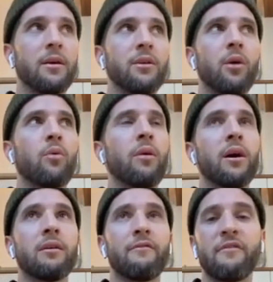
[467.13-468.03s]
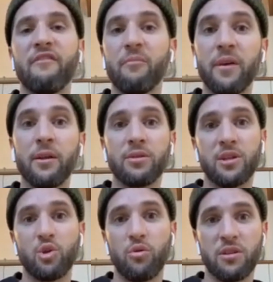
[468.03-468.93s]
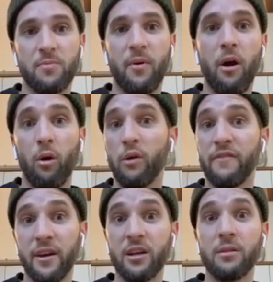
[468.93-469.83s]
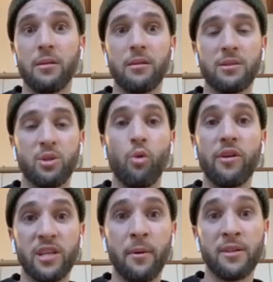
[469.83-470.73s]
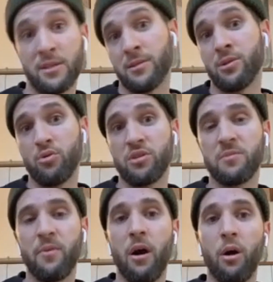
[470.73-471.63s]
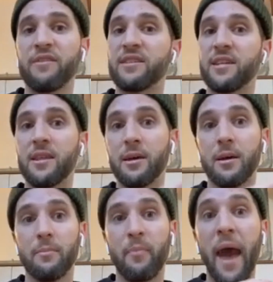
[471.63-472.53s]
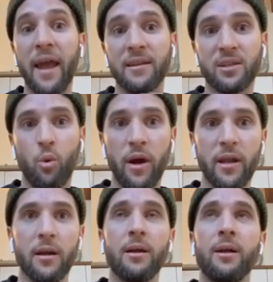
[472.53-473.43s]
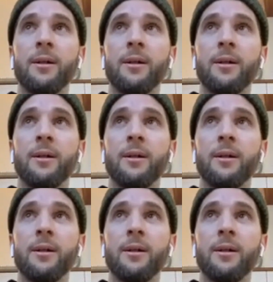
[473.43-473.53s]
if you've ever been to St. George's Park or you've heard stories about St. George's Park, obviously the band is quite a